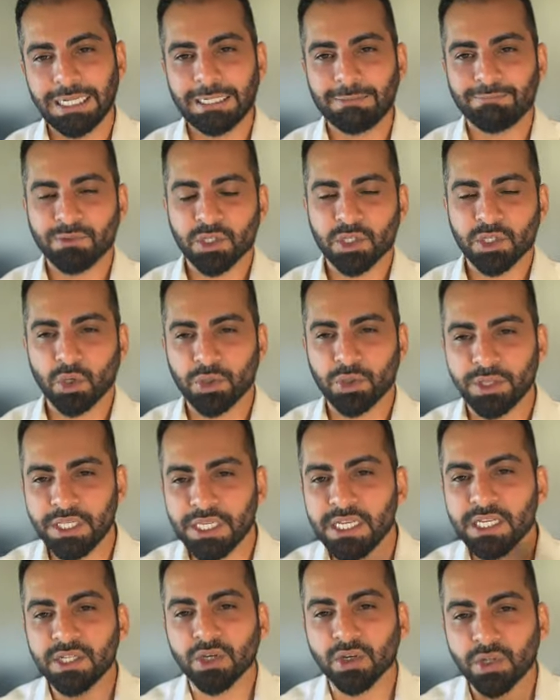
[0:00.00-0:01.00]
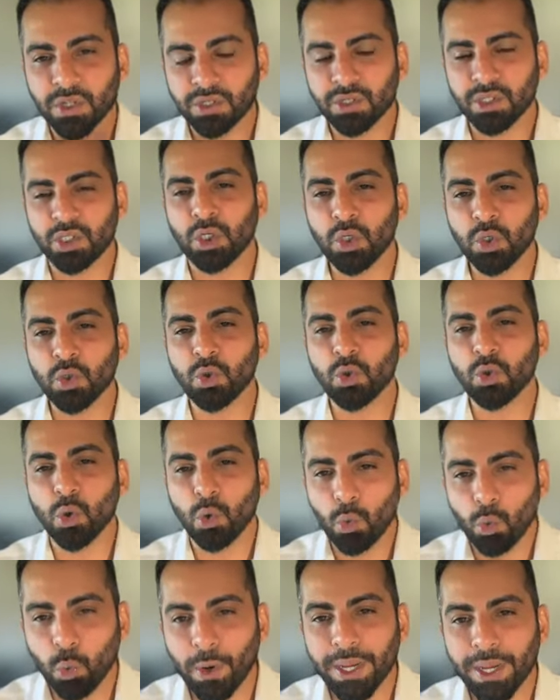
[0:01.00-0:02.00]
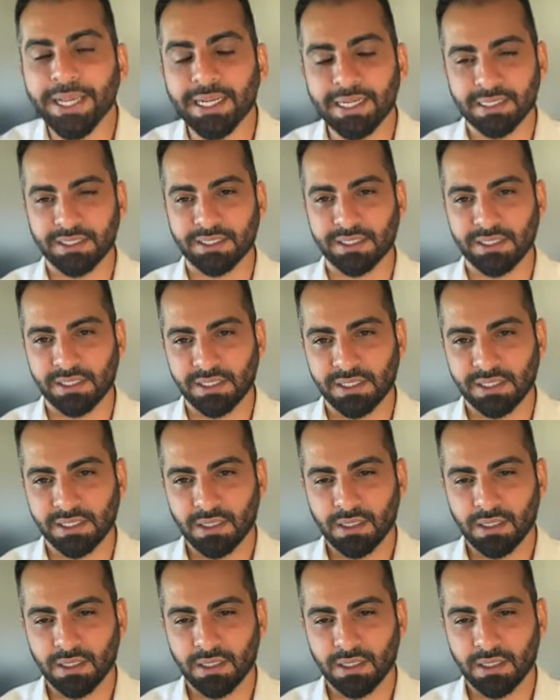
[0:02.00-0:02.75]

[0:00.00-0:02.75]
So these are the two wings